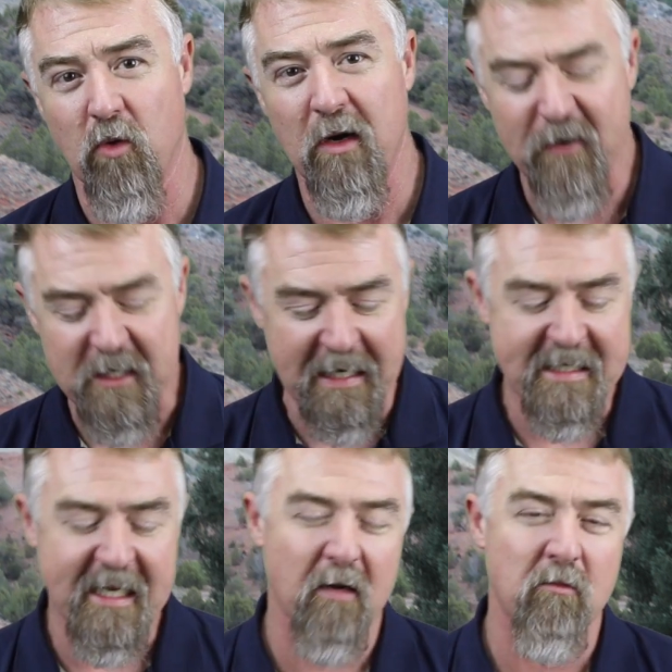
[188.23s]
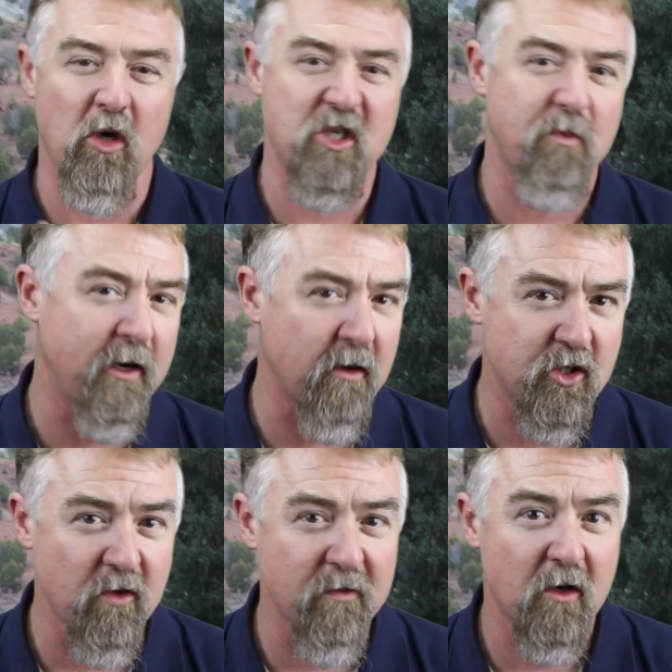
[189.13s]
What if it's going to take a more
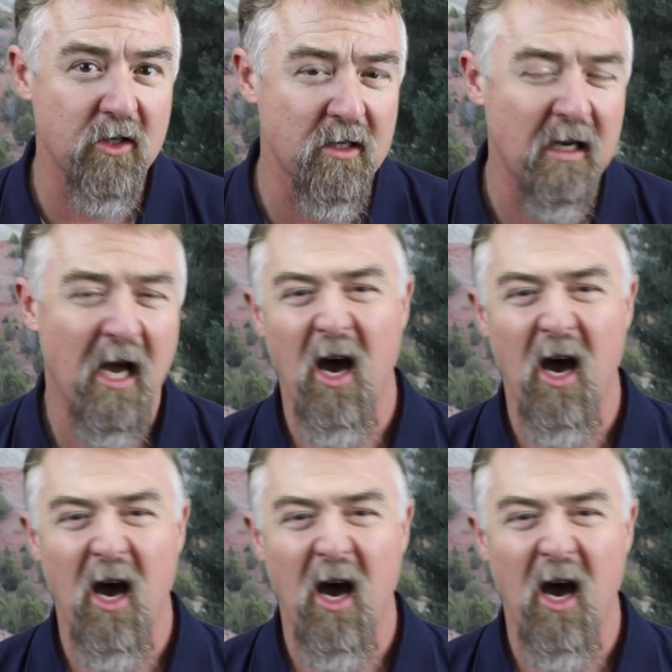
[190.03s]
spiritual version,